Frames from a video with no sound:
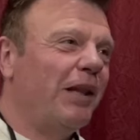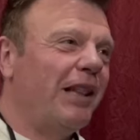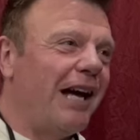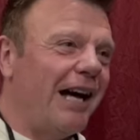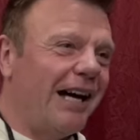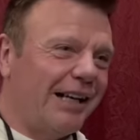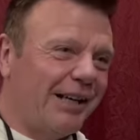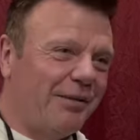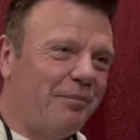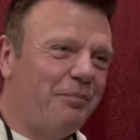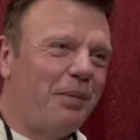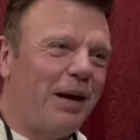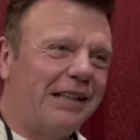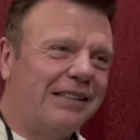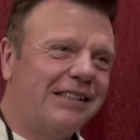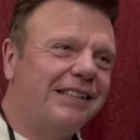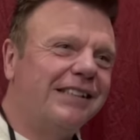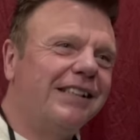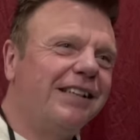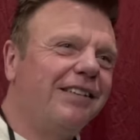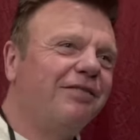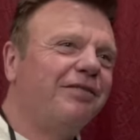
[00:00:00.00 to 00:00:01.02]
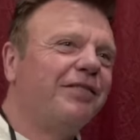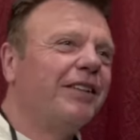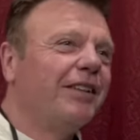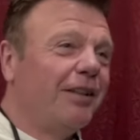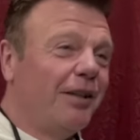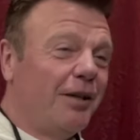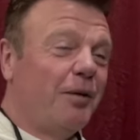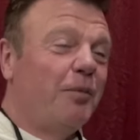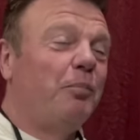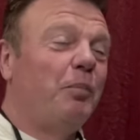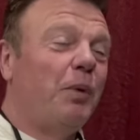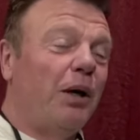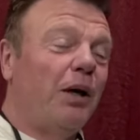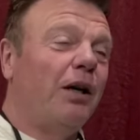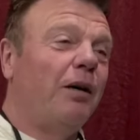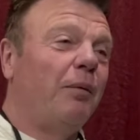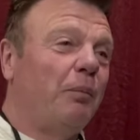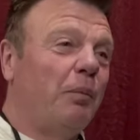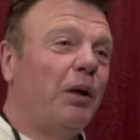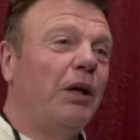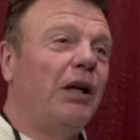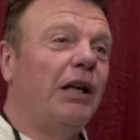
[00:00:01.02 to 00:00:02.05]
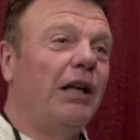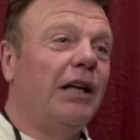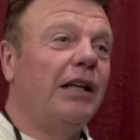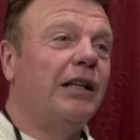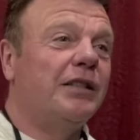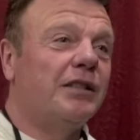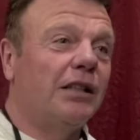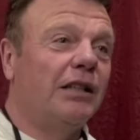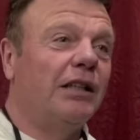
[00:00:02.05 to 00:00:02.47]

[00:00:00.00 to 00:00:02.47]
that competitive, but it is.